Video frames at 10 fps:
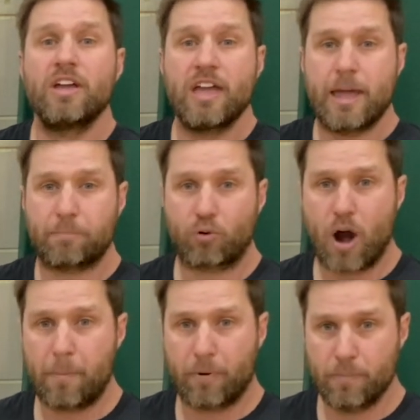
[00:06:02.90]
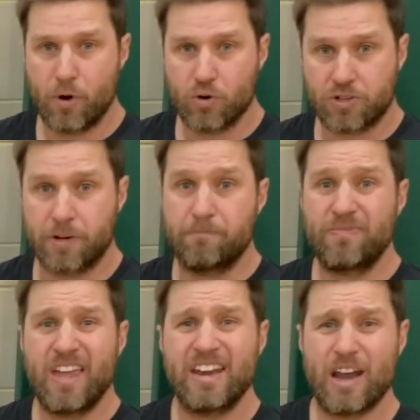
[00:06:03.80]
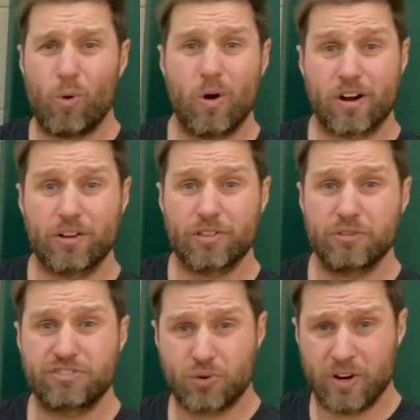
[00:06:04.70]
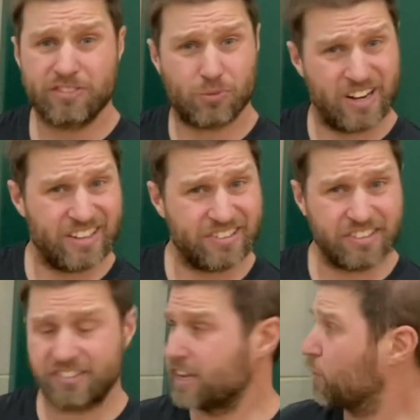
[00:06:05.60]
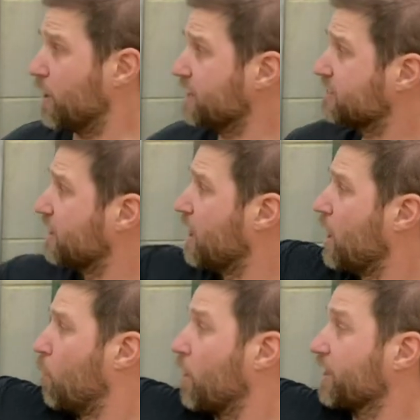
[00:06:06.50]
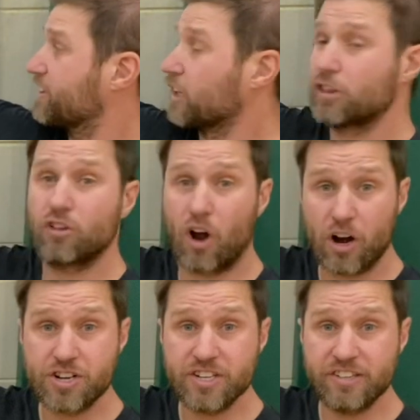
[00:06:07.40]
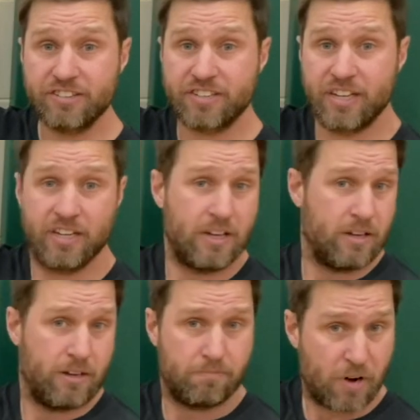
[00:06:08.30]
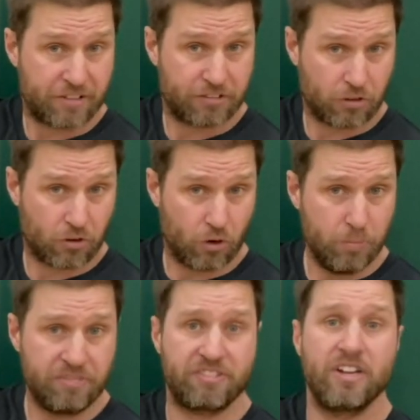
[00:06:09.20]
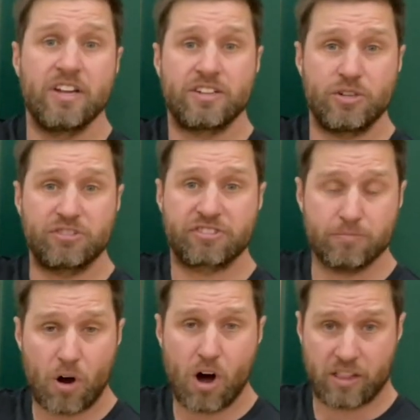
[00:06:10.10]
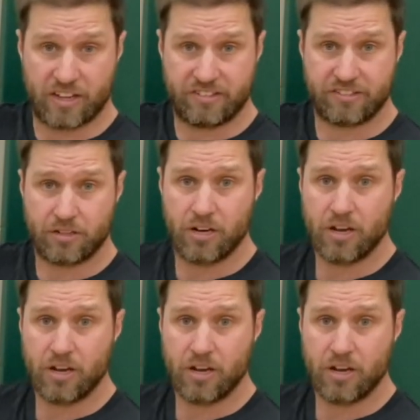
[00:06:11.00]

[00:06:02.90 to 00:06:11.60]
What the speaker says: a proper motion. Now, what are those joints? What is the sequence? Well, it's the largest muscle groups to smallest.